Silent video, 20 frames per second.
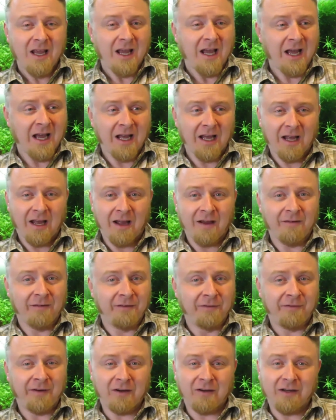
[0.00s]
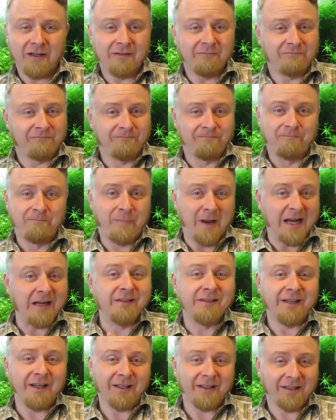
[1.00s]
a very
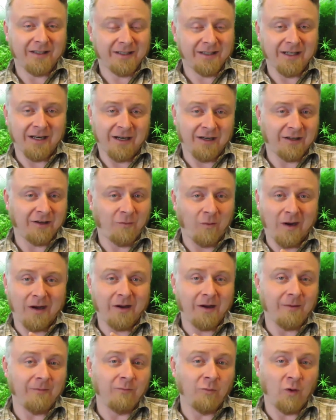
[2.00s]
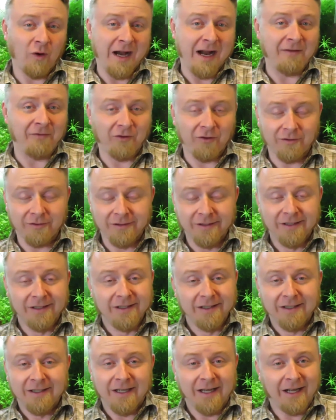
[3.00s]
basic aquarium gravel
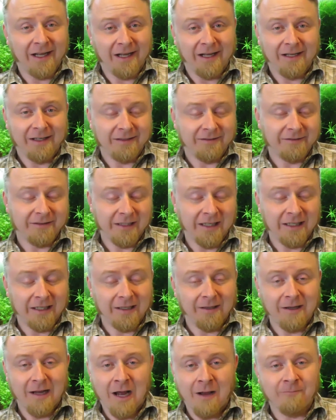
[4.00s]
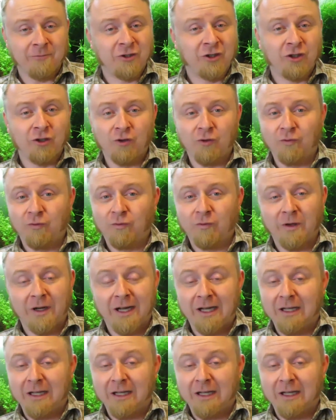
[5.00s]
up to